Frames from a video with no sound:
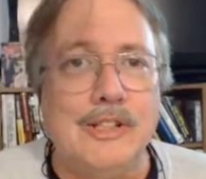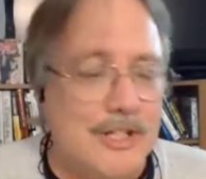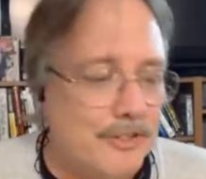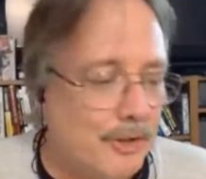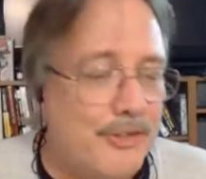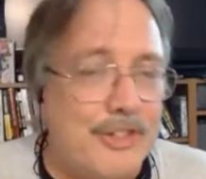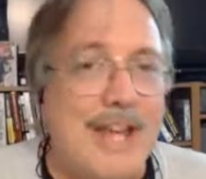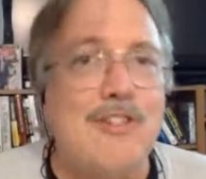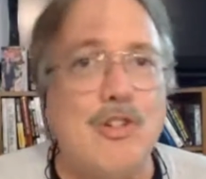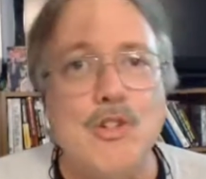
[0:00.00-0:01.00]
So
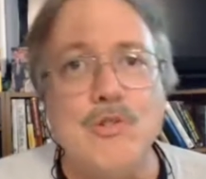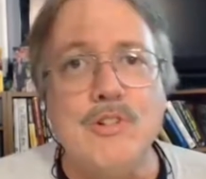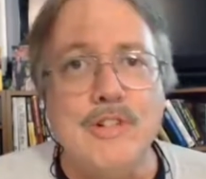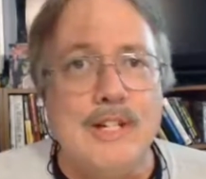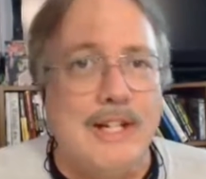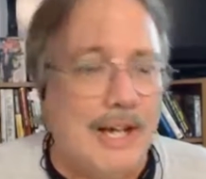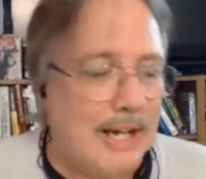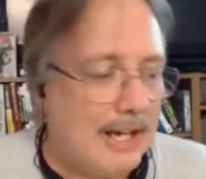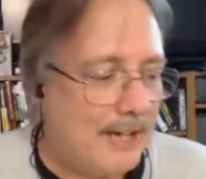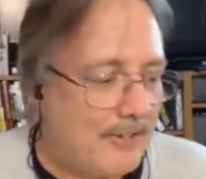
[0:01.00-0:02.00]
stay tuned
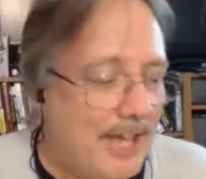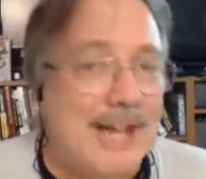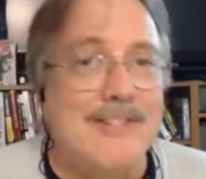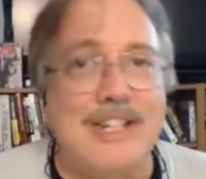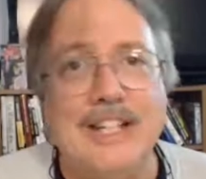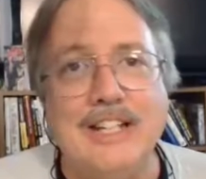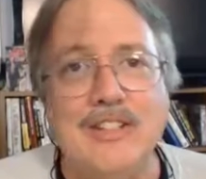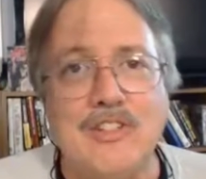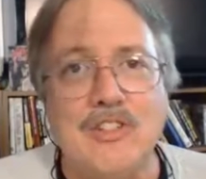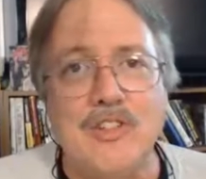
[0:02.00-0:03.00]
as I dig
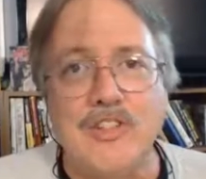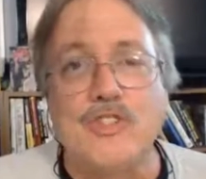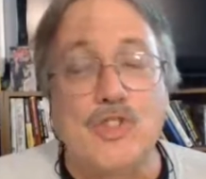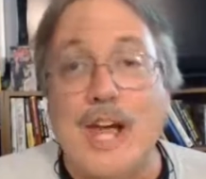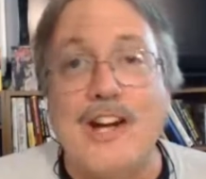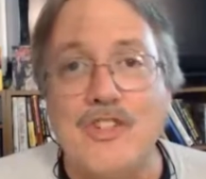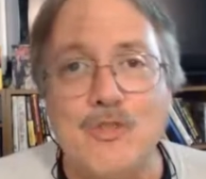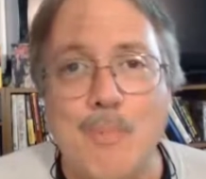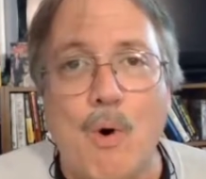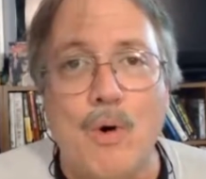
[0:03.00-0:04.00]
into this
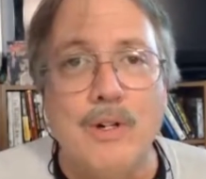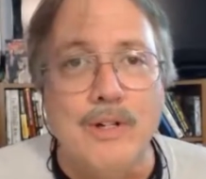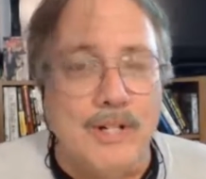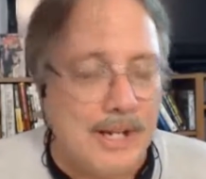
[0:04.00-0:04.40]
challenge more,